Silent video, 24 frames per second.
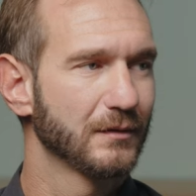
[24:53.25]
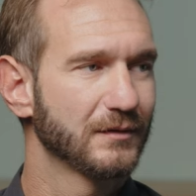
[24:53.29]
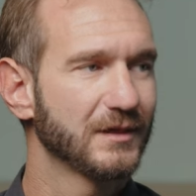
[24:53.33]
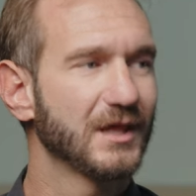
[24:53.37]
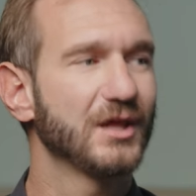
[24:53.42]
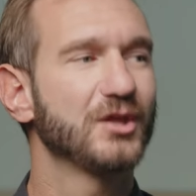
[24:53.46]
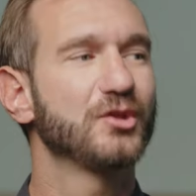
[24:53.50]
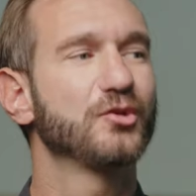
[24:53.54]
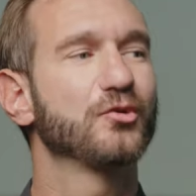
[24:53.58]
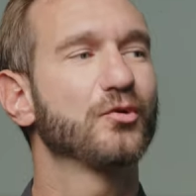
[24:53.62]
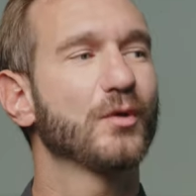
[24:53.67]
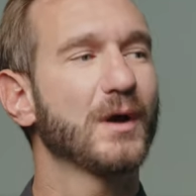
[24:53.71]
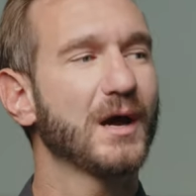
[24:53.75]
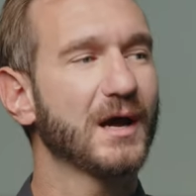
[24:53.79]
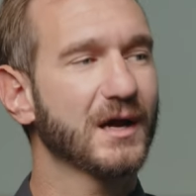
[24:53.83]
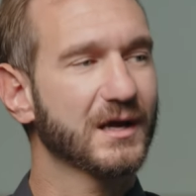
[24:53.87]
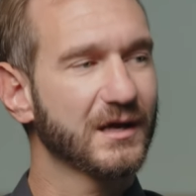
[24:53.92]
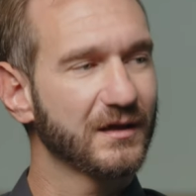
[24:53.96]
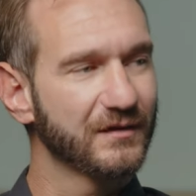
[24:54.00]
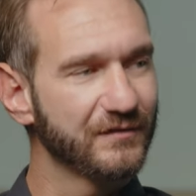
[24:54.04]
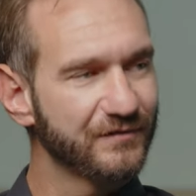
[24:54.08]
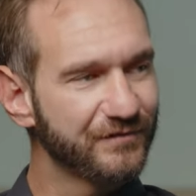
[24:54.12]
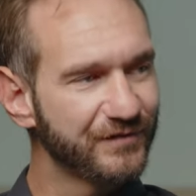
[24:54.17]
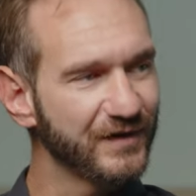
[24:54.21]
that you are
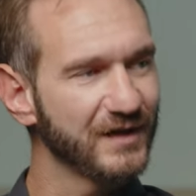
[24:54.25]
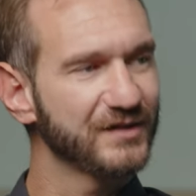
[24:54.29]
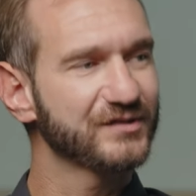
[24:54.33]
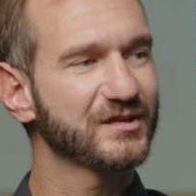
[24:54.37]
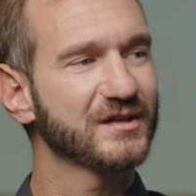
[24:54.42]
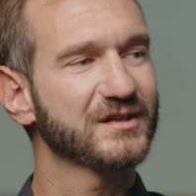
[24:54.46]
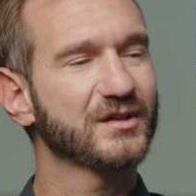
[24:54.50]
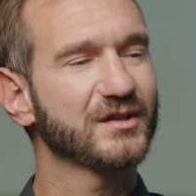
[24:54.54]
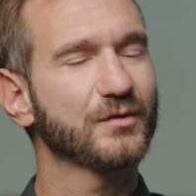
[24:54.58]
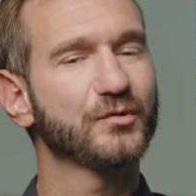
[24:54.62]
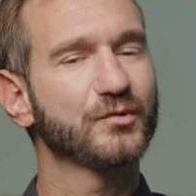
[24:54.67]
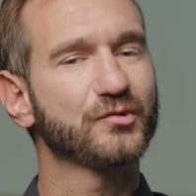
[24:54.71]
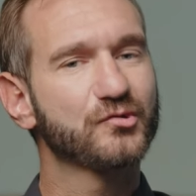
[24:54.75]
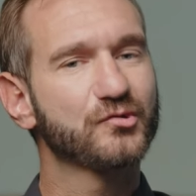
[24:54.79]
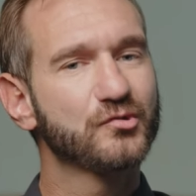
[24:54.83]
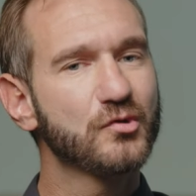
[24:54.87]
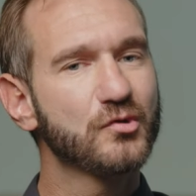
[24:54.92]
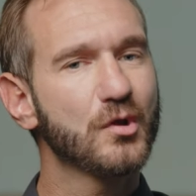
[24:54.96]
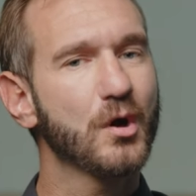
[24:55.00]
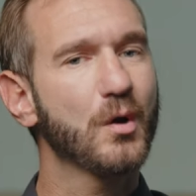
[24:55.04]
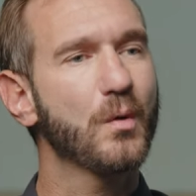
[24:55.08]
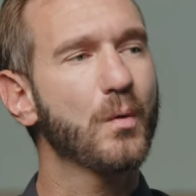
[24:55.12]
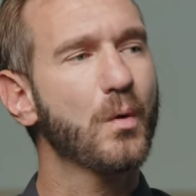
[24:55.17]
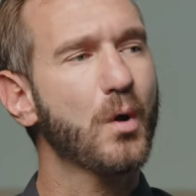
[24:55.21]
convinced that there is
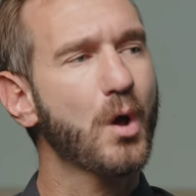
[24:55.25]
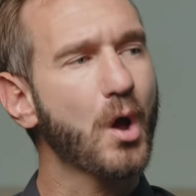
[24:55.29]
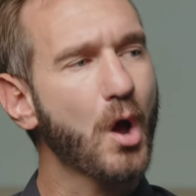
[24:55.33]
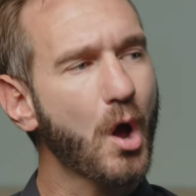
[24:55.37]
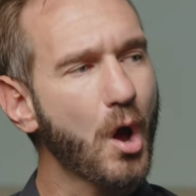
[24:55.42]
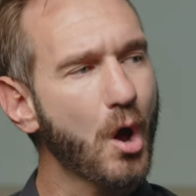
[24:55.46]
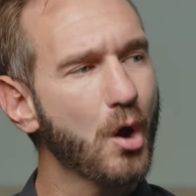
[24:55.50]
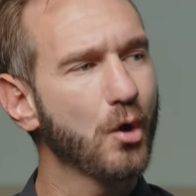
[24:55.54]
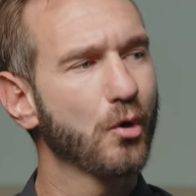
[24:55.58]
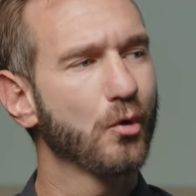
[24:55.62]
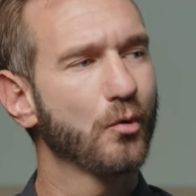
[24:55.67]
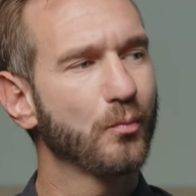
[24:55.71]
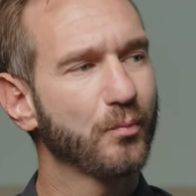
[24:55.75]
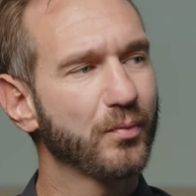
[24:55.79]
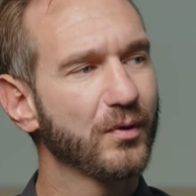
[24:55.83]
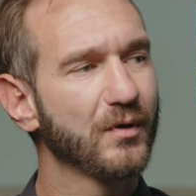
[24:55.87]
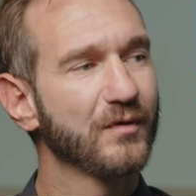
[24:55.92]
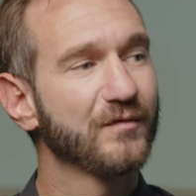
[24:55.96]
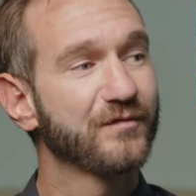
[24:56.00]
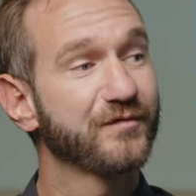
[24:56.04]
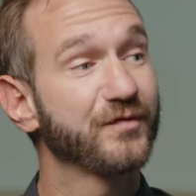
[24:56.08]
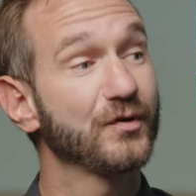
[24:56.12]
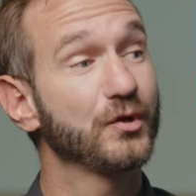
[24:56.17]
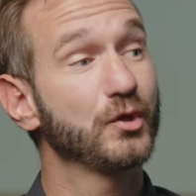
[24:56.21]
no hope
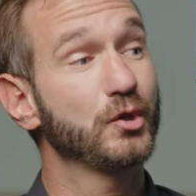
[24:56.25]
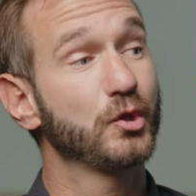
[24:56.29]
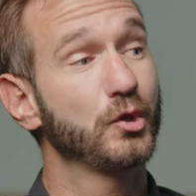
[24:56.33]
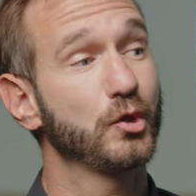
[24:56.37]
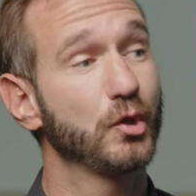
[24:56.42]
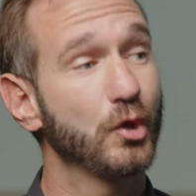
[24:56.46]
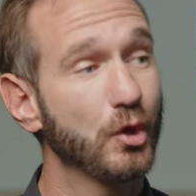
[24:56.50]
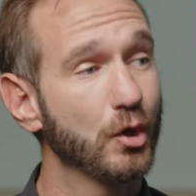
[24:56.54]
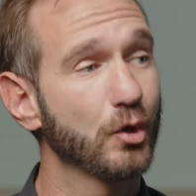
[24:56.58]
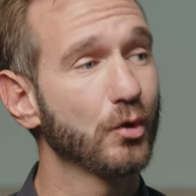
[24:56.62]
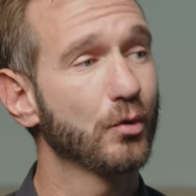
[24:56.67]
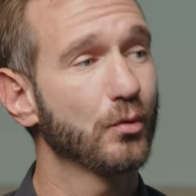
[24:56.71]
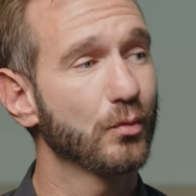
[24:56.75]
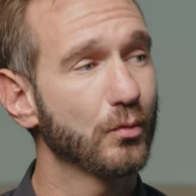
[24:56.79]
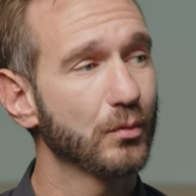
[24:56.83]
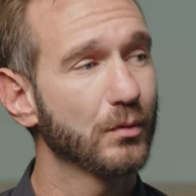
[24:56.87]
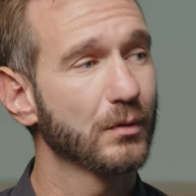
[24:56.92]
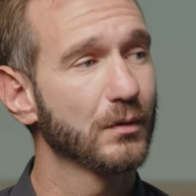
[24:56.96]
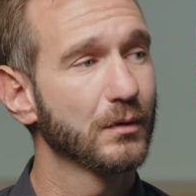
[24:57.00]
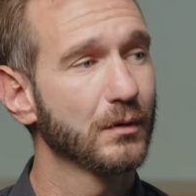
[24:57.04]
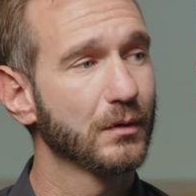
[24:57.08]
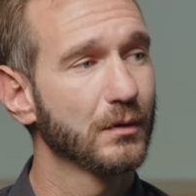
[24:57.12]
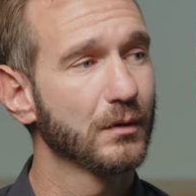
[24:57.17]
for you